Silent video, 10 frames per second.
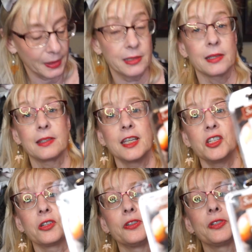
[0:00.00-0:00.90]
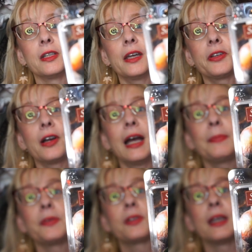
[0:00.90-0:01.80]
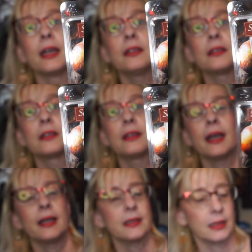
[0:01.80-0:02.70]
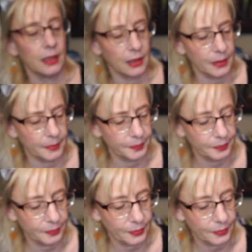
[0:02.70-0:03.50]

by Scentsationals, another apple scent that, um,